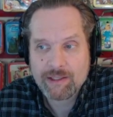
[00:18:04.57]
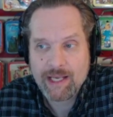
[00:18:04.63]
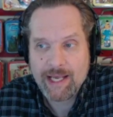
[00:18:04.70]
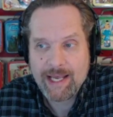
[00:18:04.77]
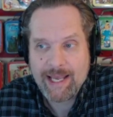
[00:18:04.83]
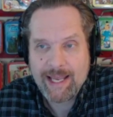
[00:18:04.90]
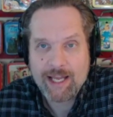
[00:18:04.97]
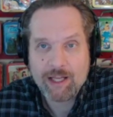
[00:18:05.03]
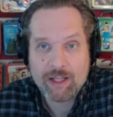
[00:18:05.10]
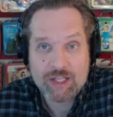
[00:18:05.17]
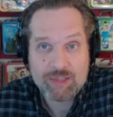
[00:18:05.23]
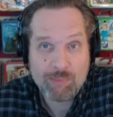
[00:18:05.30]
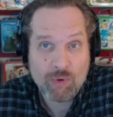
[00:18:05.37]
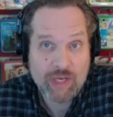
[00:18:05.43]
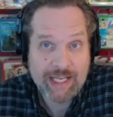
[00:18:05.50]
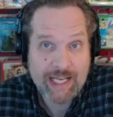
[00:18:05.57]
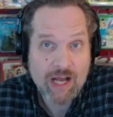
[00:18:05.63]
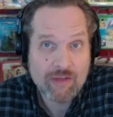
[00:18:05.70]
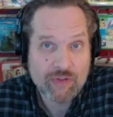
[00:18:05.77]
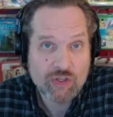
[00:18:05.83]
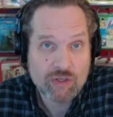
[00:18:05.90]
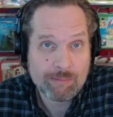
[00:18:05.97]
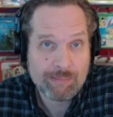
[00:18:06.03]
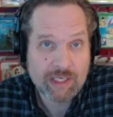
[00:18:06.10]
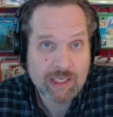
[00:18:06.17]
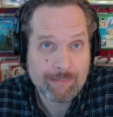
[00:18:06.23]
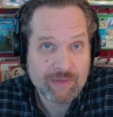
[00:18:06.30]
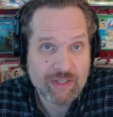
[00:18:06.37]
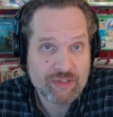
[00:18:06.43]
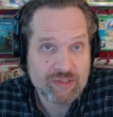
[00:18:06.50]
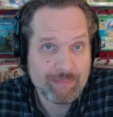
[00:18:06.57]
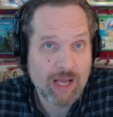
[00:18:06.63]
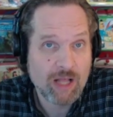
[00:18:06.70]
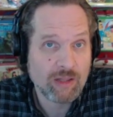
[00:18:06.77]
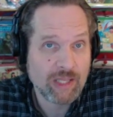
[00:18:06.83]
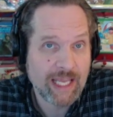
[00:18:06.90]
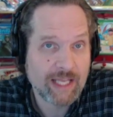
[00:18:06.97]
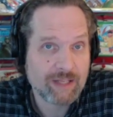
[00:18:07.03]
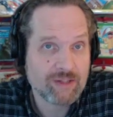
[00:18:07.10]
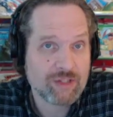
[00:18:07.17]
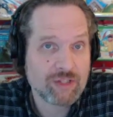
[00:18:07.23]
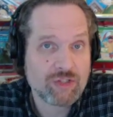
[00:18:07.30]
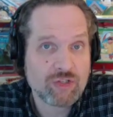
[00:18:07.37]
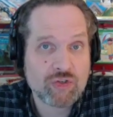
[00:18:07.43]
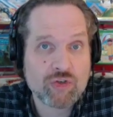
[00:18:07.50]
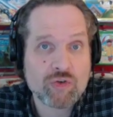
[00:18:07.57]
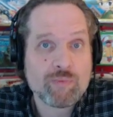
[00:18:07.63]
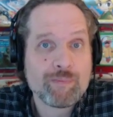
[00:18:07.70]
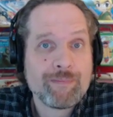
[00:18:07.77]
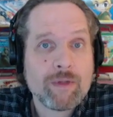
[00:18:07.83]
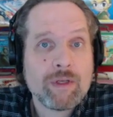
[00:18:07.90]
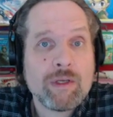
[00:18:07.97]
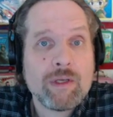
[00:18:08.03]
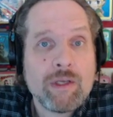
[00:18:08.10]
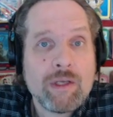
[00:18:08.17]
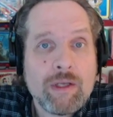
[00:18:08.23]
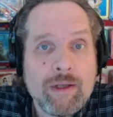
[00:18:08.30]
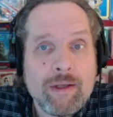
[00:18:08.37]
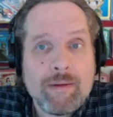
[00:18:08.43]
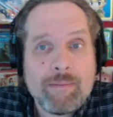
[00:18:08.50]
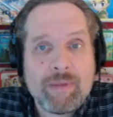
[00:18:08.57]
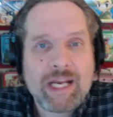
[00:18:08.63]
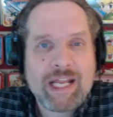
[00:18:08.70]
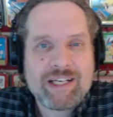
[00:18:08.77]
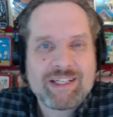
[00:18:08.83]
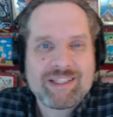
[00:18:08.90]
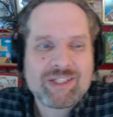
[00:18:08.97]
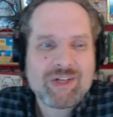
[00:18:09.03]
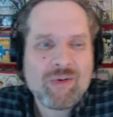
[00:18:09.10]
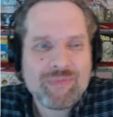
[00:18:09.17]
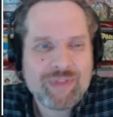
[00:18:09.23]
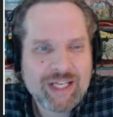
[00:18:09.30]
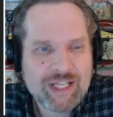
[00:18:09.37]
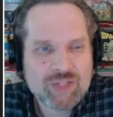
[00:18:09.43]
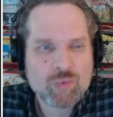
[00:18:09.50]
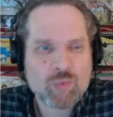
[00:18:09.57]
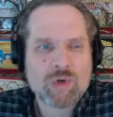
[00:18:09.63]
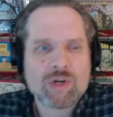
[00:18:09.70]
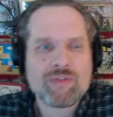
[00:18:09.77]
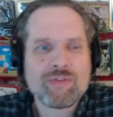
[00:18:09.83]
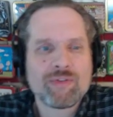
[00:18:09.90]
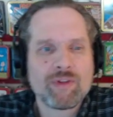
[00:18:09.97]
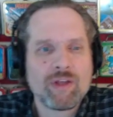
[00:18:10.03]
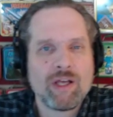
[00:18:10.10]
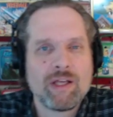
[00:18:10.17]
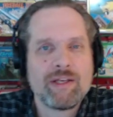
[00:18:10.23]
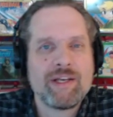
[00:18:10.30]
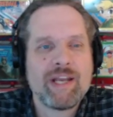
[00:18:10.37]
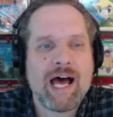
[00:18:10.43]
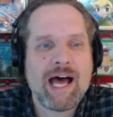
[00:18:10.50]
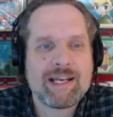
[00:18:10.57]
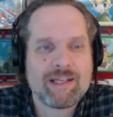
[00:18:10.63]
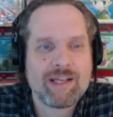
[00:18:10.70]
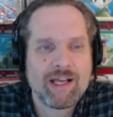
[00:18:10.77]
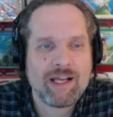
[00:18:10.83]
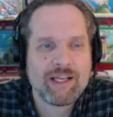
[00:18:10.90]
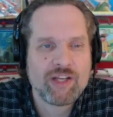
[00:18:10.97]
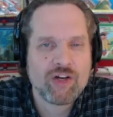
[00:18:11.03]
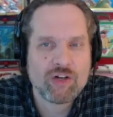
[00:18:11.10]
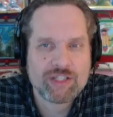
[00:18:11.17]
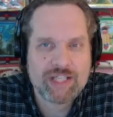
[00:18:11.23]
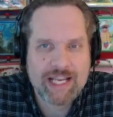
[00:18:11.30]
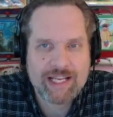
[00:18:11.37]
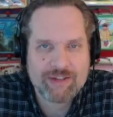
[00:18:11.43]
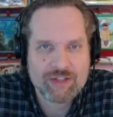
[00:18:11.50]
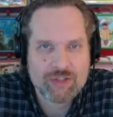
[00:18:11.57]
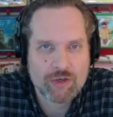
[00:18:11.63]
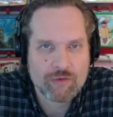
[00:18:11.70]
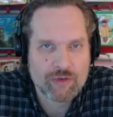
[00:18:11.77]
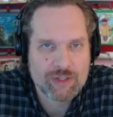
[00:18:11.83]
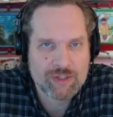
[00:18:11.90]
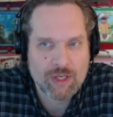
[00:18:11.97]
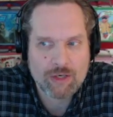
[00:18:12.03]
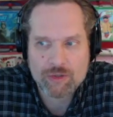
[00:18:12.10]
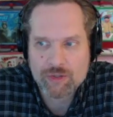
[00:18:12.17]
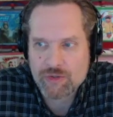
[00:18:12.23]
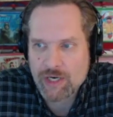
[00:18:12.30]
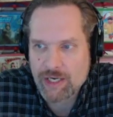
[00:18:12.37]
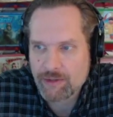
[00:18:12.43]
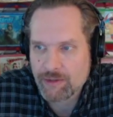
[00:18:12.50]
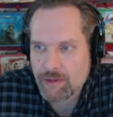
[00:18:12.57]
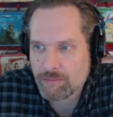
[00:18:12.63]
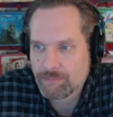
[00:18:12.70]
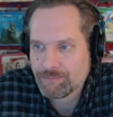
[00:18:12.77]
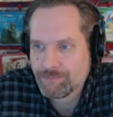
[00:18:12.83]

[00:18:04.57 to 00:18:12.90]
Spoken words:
ALS pointing out that you can pick up these spell lands is true. But I don't think it's worth not, taking this over a Subtle Strike, though.